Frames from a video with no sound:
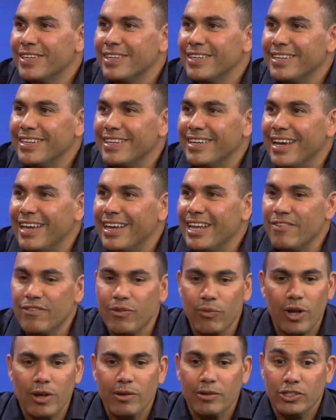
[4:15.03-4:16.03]
Yeah. And
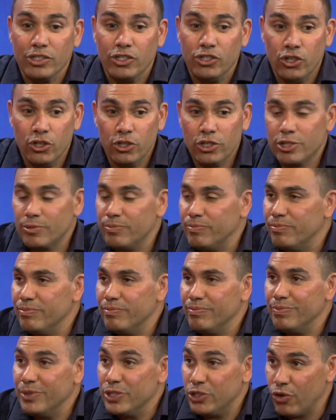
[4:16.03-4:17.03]
even when Judas
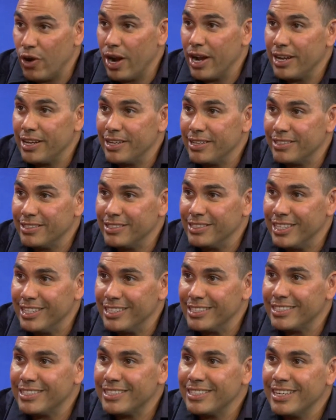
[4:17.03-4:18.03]
betrayed
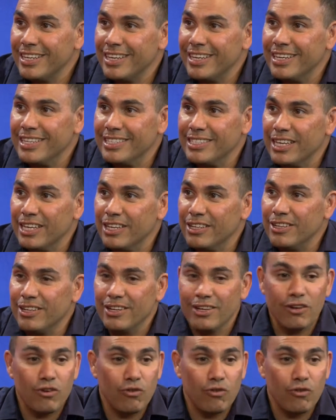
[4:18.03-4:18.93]
Jesus, he said,